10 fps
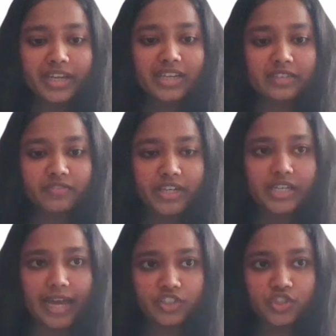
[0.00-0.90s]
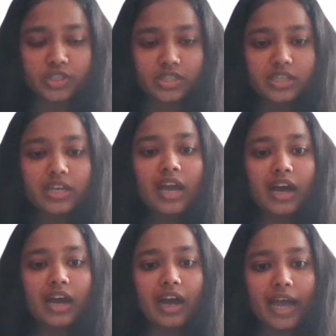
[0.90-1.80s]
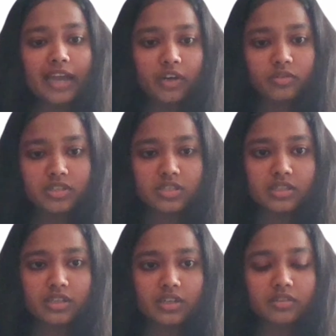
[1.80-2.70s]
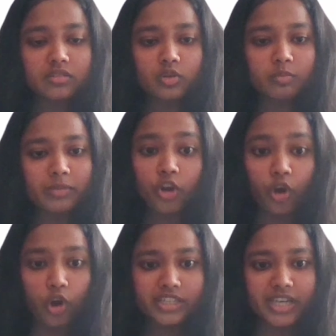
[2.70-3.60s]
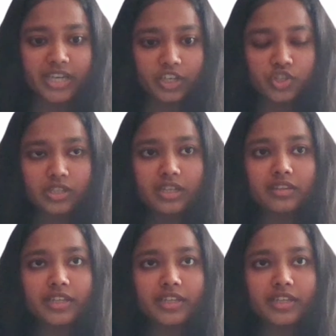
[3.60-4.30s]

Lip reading: convenient actually. I found this through my college actually.